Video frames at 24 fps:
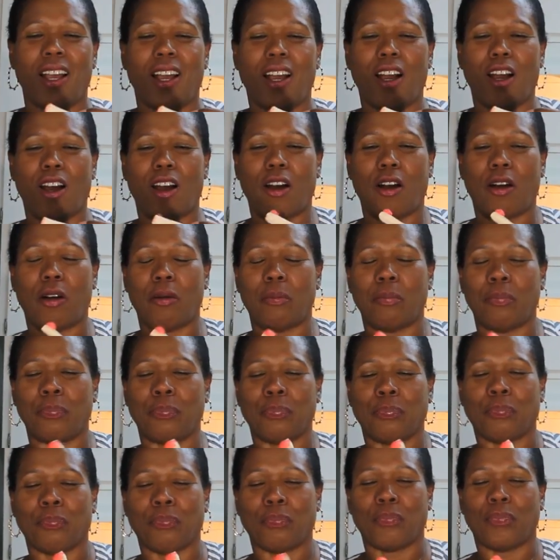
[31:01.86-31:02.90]
um
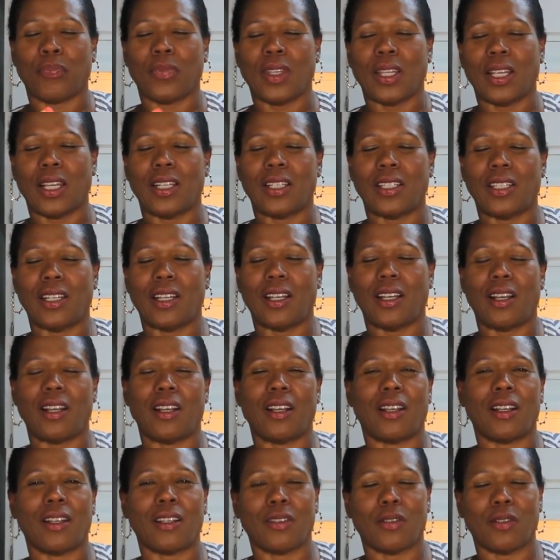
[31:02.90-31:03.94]

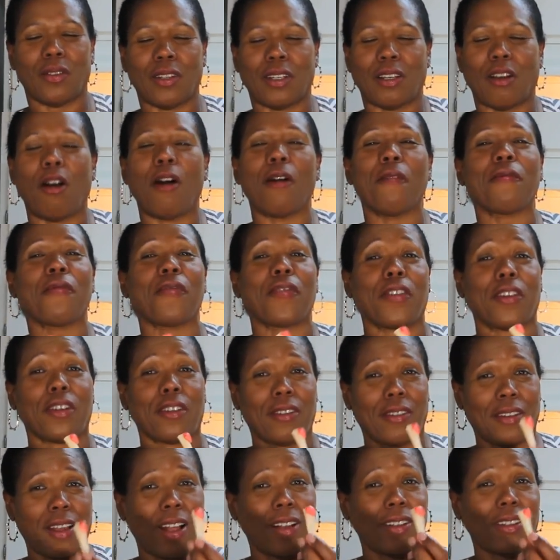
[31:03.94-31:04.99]
the comfort.
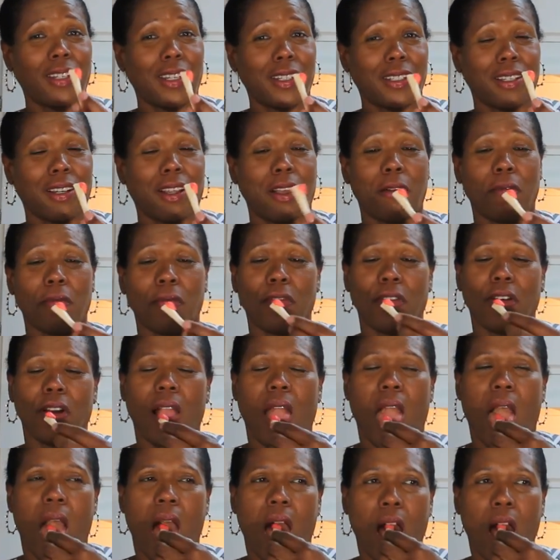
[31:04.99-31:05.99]
I'll taste the comfort.